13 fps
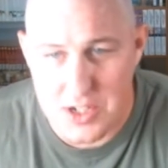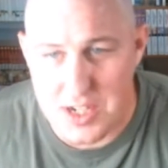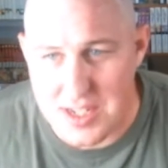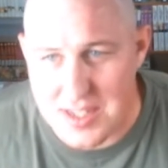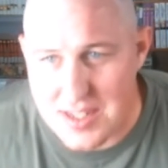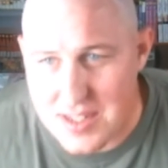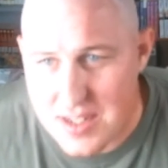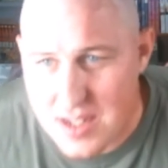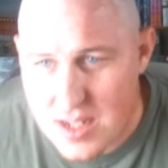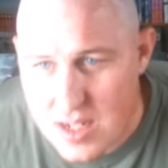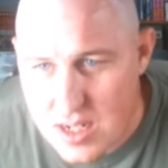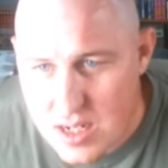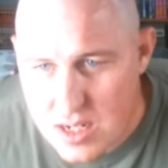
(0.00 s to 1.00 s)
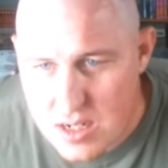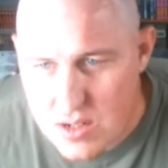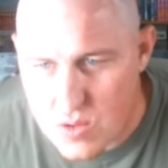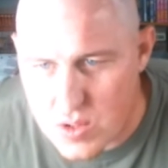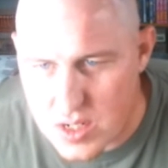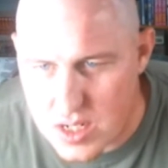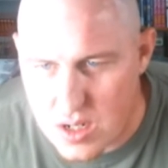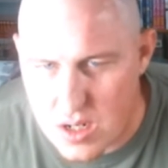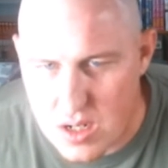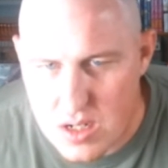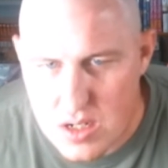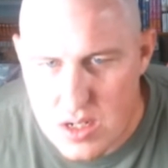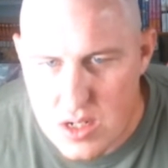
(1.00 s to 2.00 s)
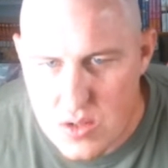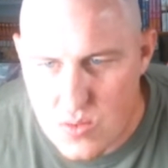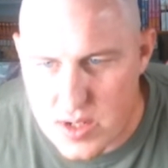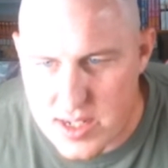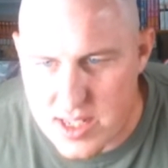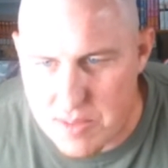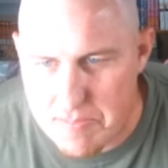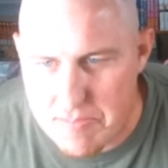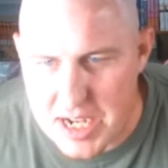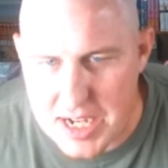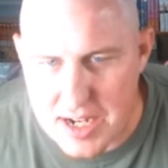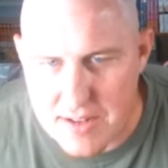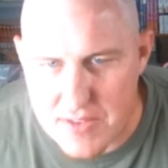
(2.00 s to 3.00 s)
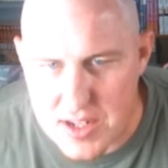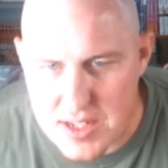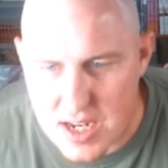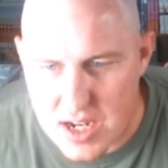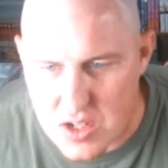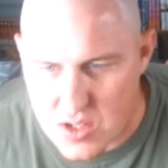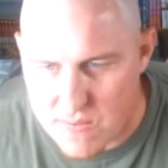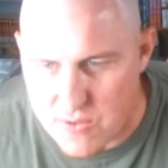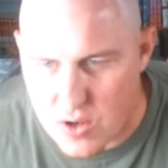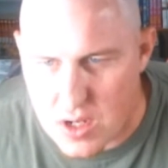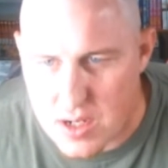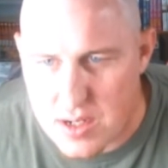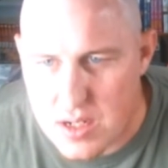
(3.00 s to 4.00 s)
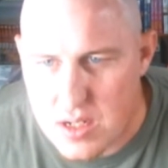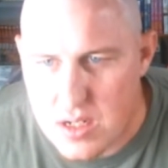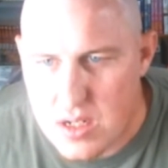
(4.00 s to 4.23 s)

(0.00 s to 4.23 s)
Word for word: Jesus. Well, what's the meaning of this, House of Odd?